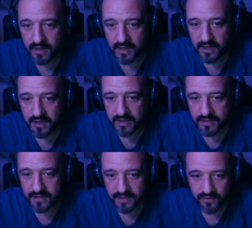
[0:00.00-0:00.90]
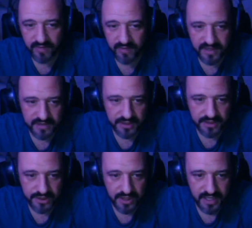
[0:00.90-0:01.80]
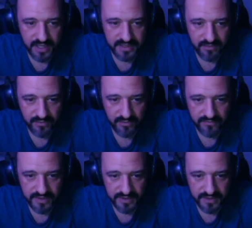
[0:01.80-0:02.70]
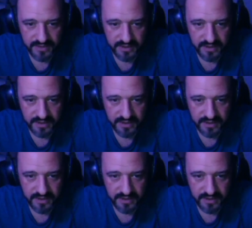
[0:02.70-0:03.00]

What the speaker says: And if you pay attention as I move this,